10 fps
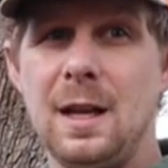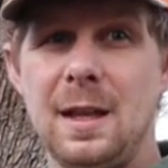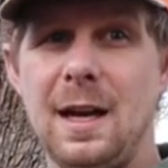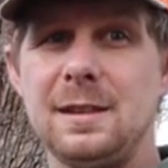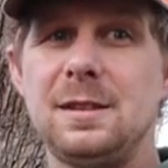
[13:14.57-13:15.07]

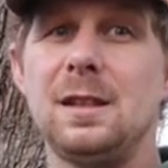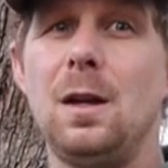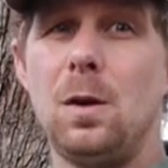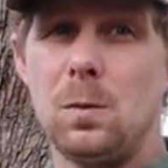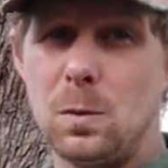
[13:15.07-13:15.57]
That's
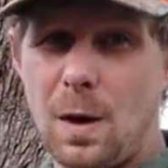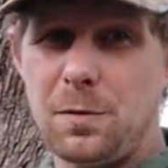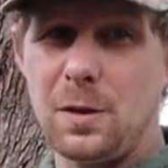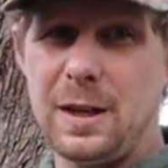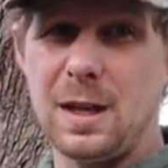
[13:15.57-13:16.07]

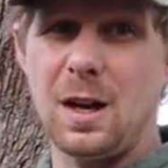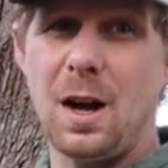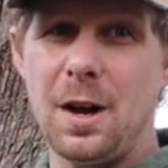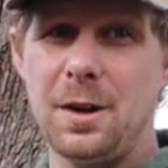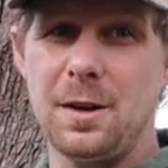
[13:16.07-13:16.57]
roughly
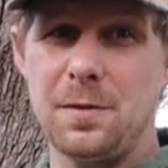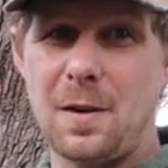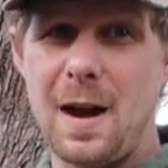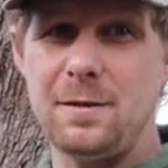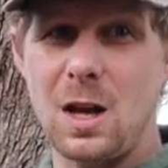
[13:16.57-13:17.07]

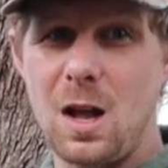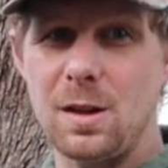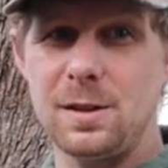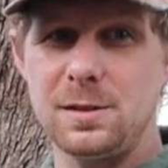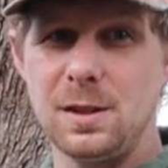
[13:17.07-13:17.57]

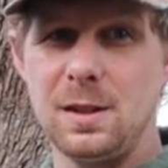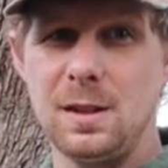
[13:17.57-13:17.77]
$105,